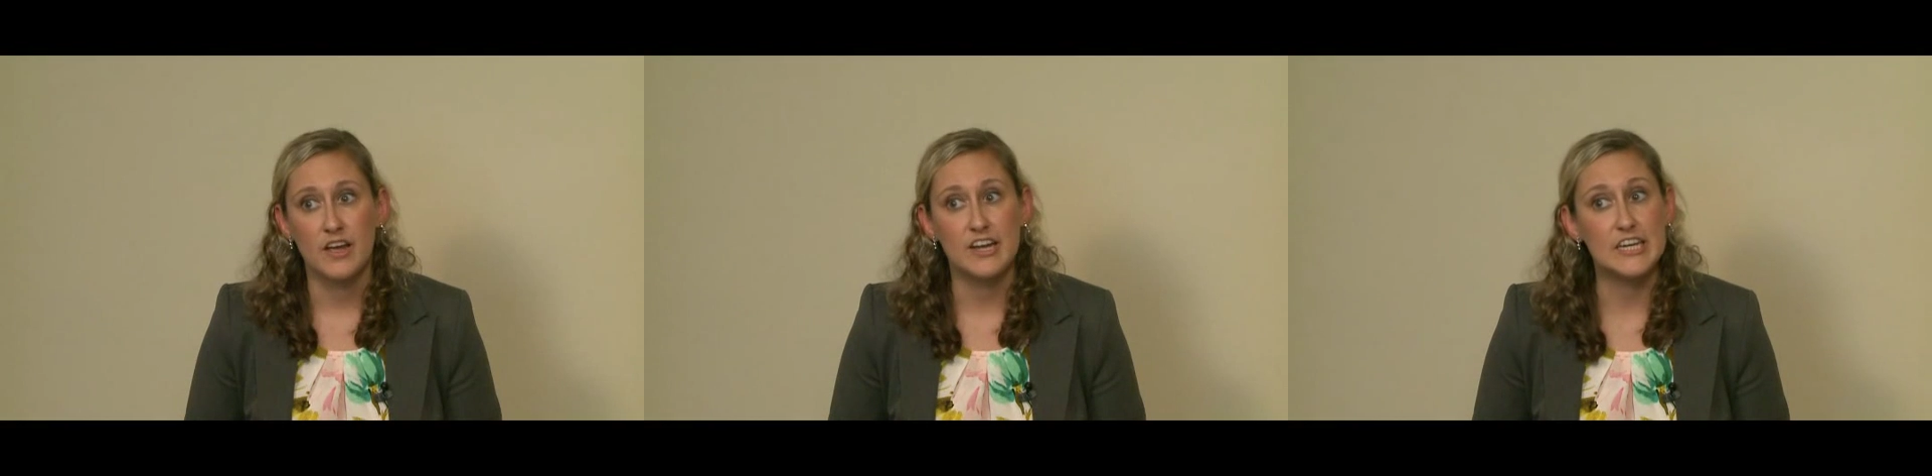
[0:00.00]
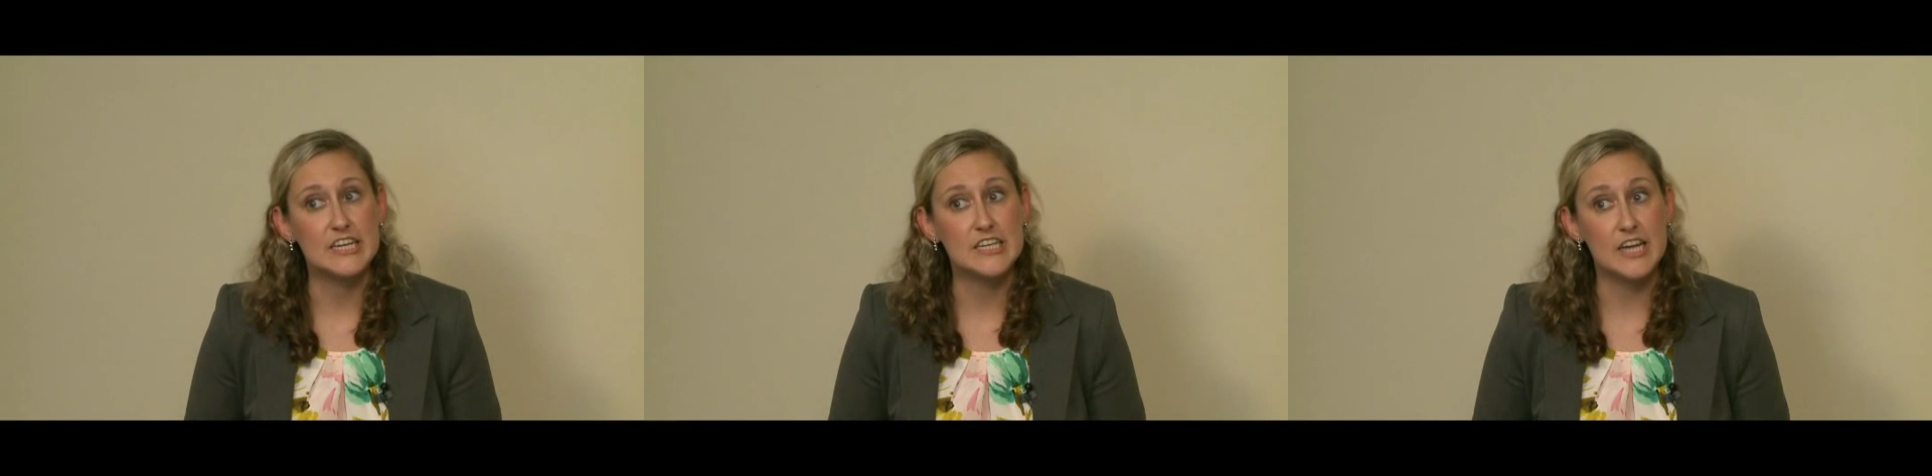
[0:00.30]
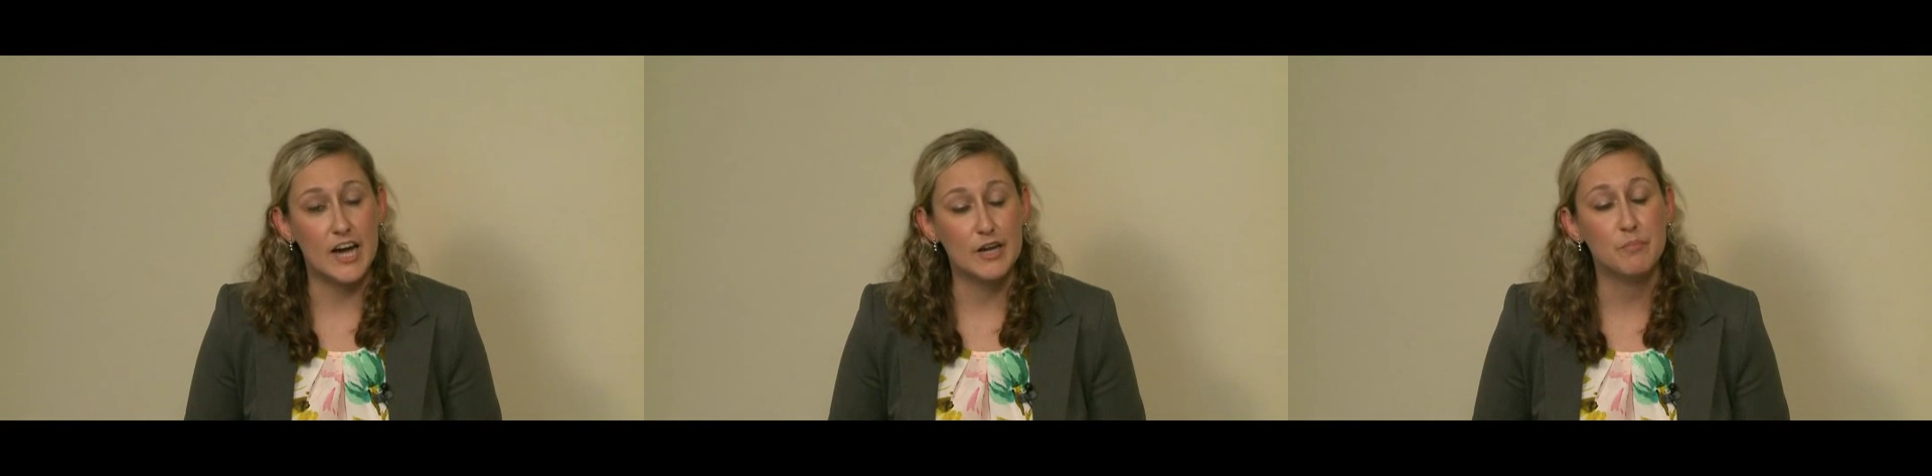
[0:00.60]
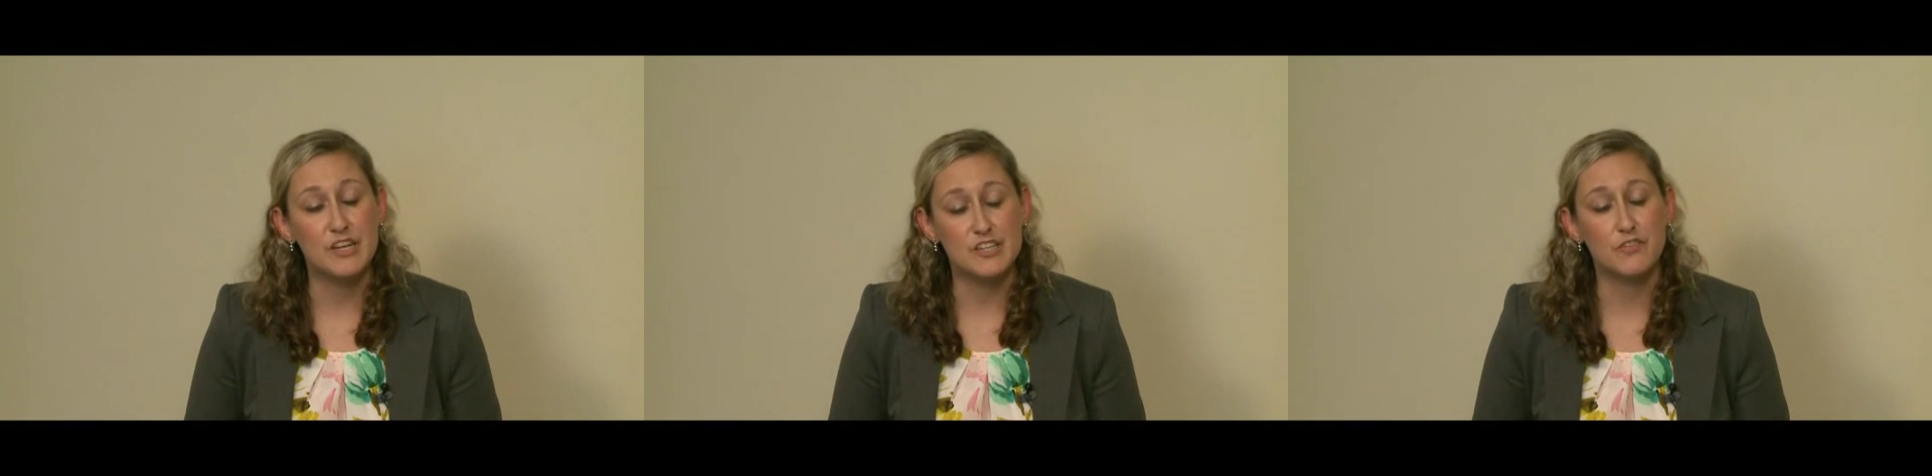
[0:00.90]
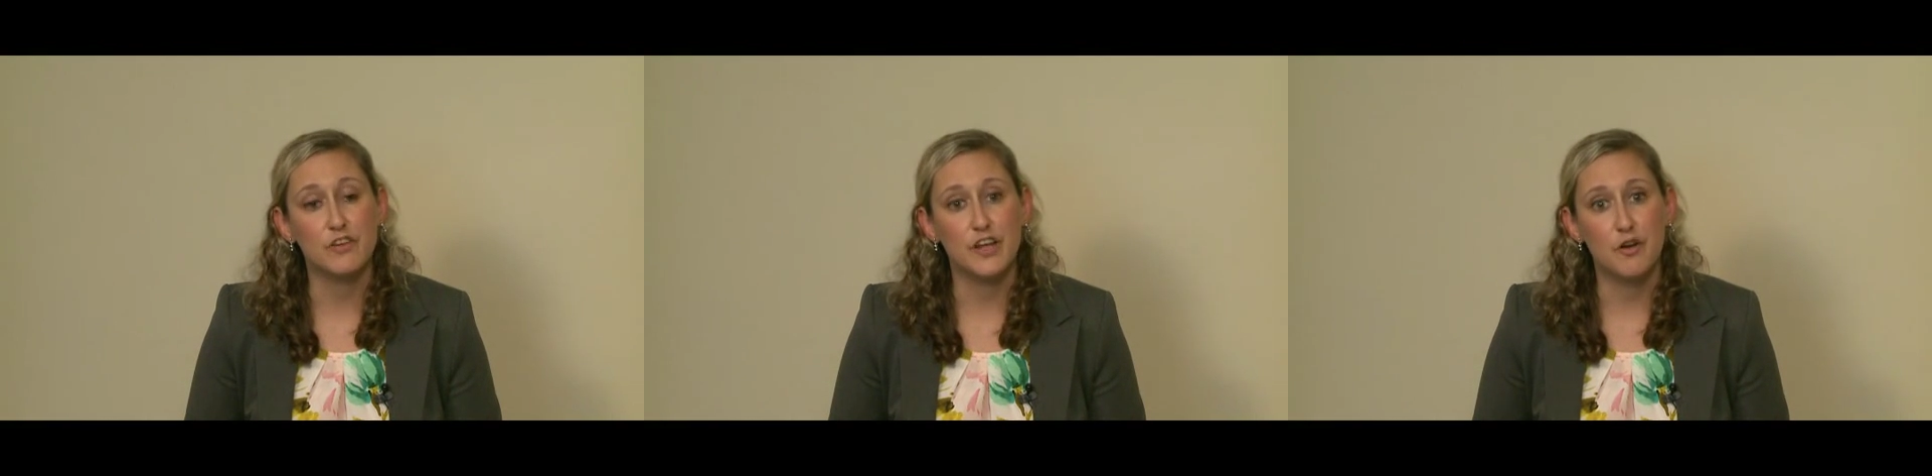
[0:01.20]
He died
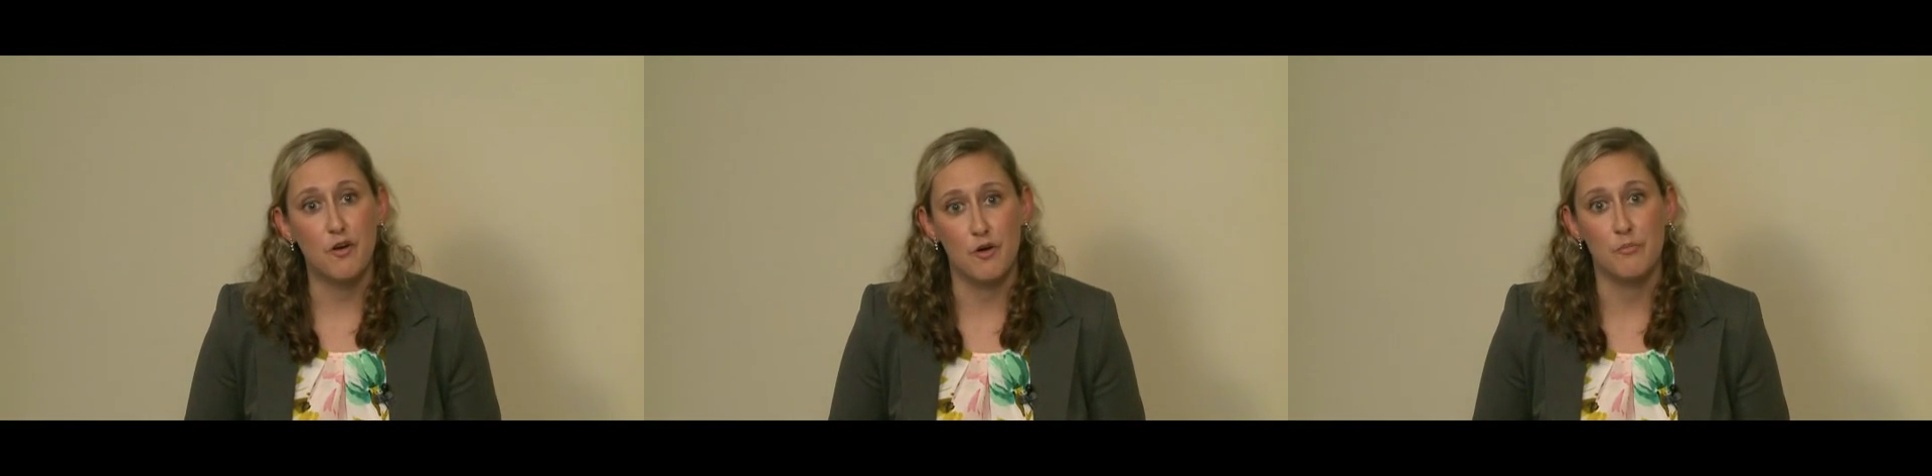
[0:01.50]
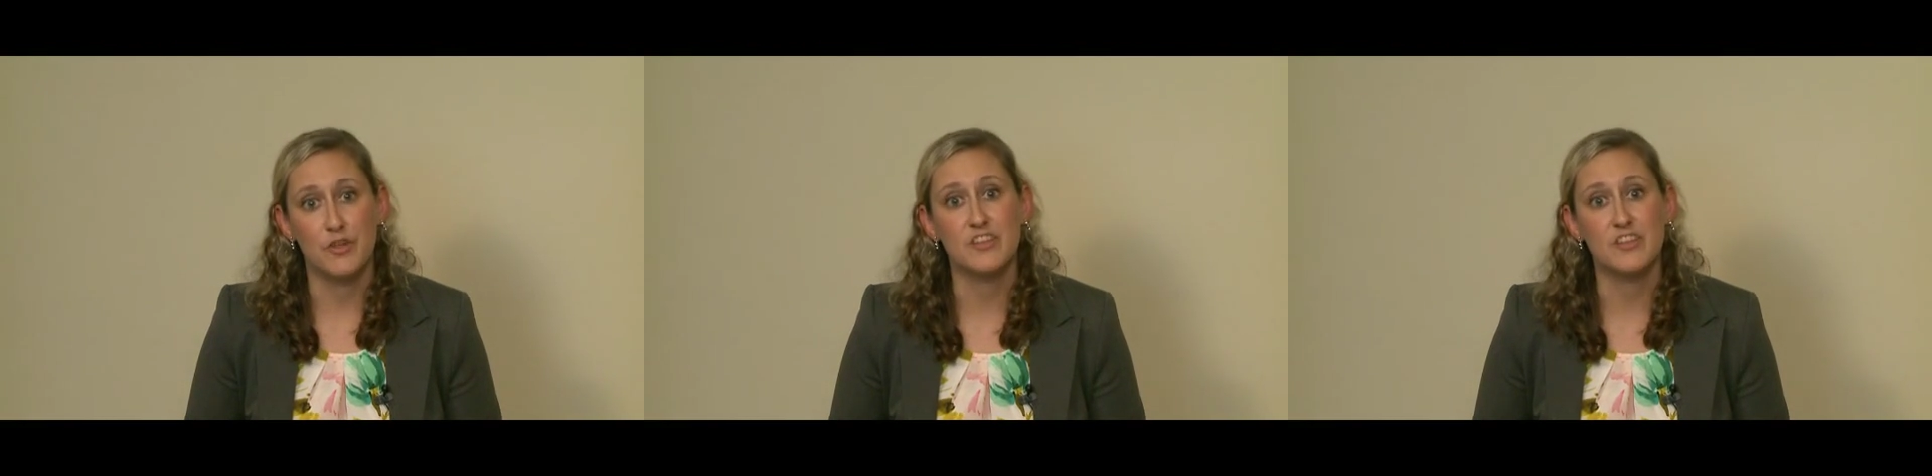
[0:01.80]
peacefully at home